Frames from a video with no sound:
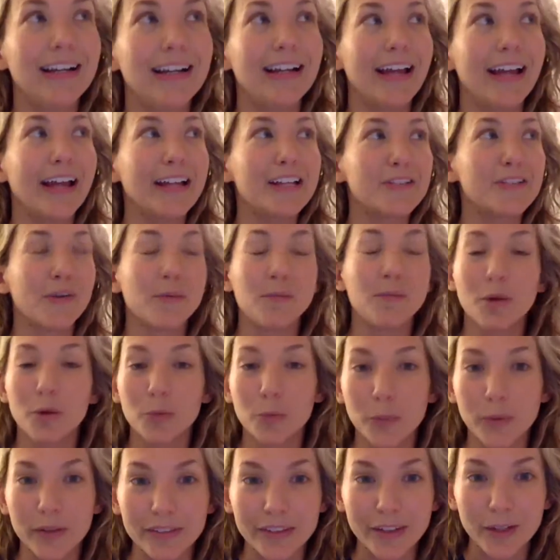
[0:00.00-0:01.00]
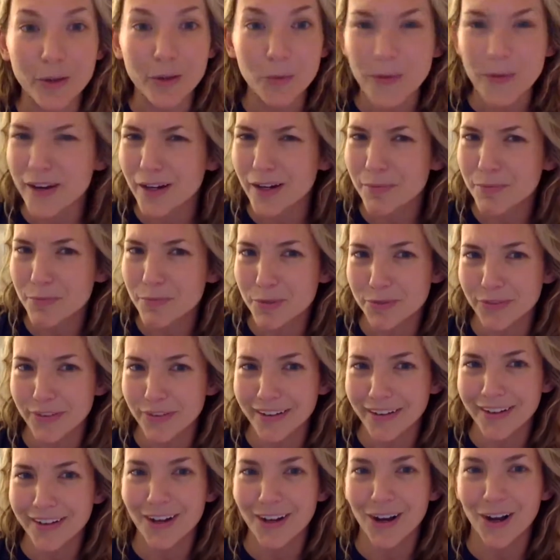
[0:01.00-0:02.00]
It's from a really weird
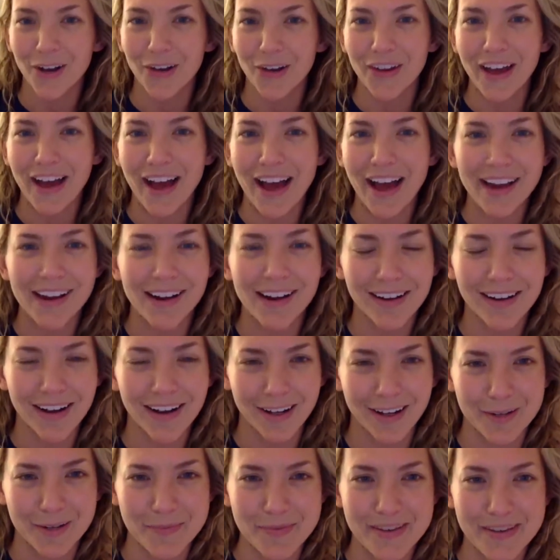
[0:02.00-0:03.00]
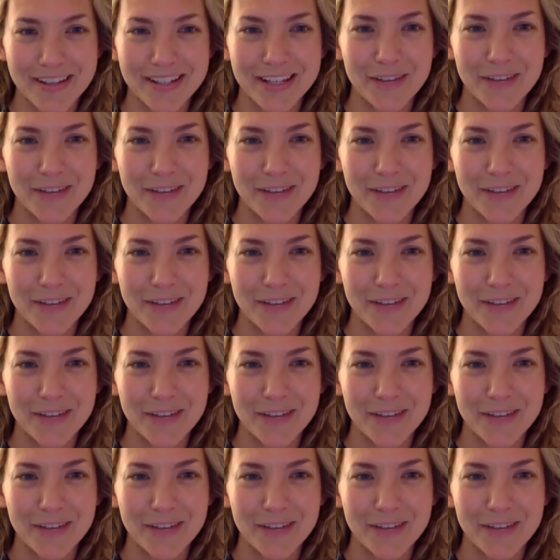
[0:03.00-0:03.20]
movie called I Heart Huckabees.